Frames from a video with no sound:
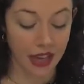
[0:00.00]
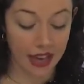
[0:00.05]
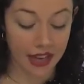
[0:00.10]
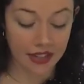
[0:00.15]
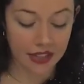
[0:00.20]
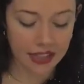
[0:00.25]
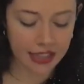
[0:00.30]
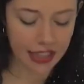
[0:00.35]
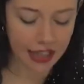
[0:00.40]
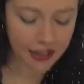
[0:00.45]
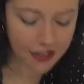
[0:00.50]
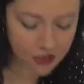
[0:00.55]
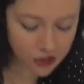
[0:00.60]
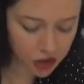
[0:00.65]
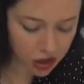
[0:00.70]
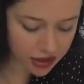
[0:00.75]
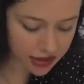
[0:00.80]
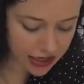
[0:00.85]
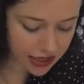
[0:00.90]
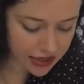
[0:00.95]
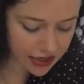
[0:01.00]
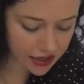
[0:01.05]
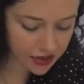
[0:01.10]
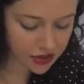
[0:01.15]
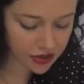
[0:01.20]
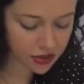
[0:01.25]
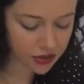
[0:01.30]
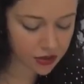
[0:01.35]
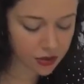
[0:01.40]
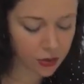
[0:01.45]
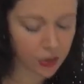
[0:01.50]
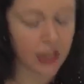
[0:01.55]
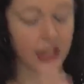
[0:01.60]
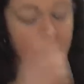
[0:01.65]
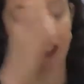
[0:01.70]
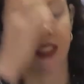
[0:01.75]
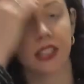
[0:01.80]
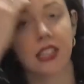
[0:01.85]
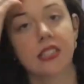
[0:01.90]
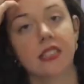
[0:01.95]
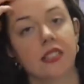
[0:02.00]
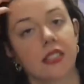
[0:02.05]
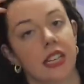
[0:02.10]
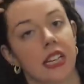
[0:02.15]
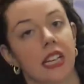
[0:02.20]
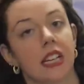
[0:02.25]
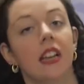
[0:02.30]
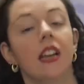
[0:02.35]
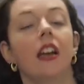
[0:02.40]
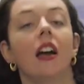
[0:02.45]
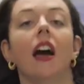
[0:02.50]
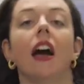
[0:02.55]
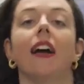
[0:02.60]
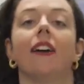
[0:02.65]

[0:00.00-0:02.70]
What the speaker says: And again, just as I do in listening,